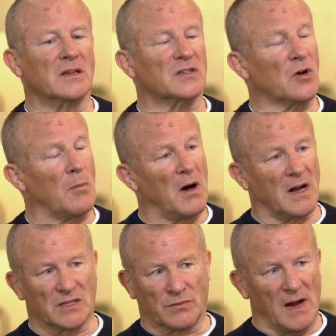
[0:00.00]
The stock
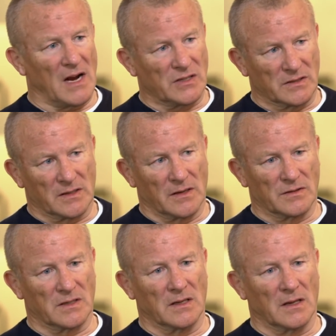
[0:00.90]
market's reaction to
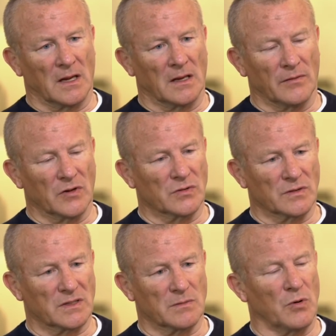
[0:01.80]
those
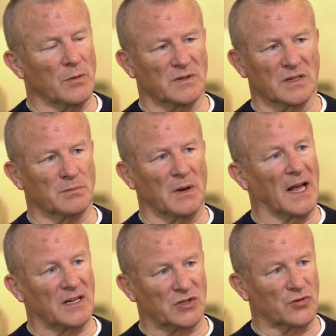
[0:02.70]
individual disappointments has
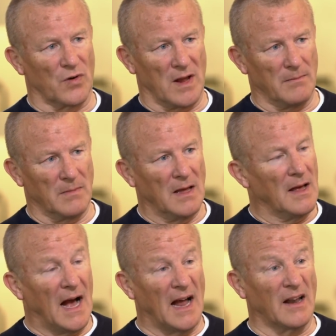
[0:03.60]
been extreme
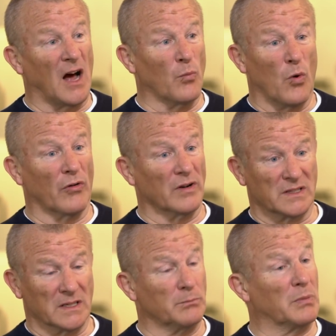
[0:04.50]
and
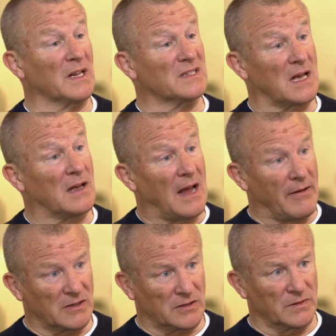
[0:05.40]
unwarranted, but is a
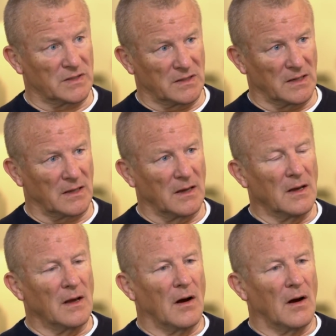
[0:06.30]
characteristic